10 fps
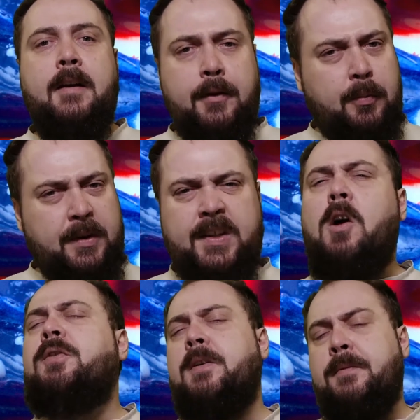the
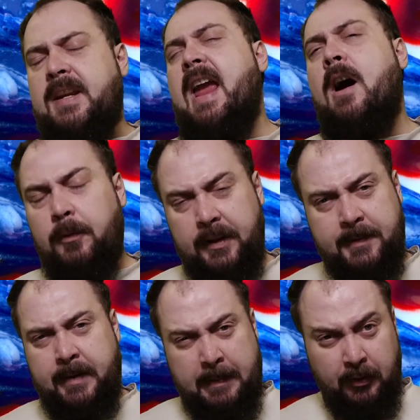result of countless
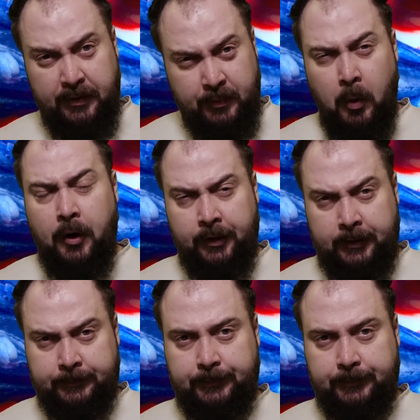people's work.